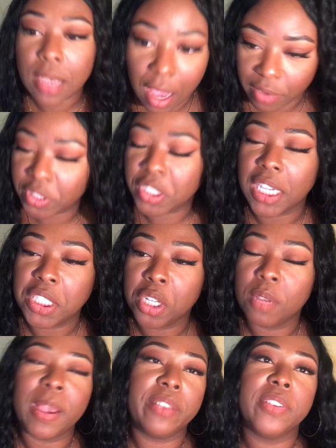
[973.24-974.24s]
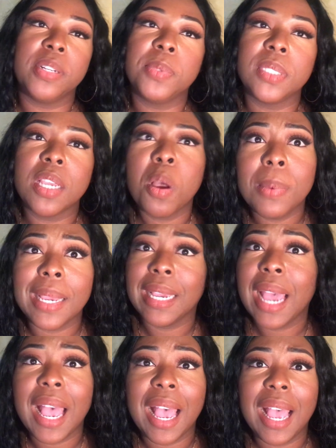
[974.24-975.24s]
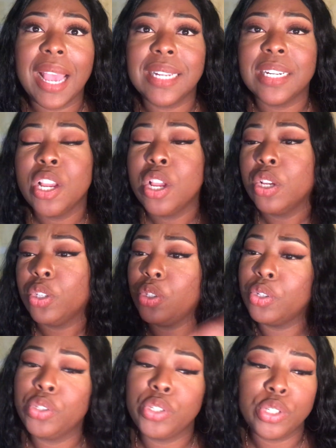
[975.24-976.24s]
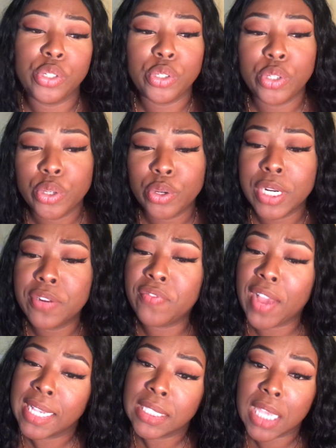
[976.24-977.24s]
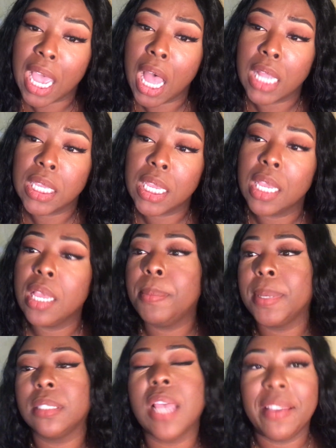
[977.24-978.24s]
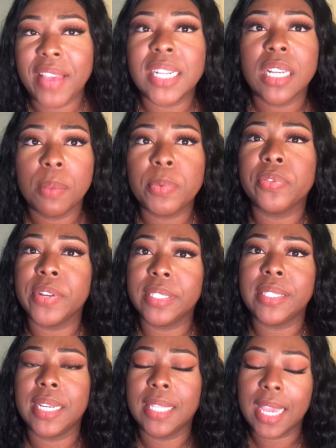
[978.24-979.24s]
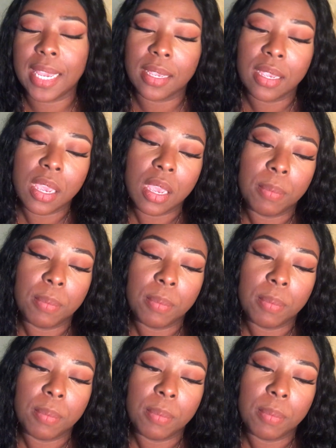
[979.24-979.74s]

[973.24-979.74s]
conversation, my friend was like, oh my God, you should do an advice column. I've had a couple friends say that.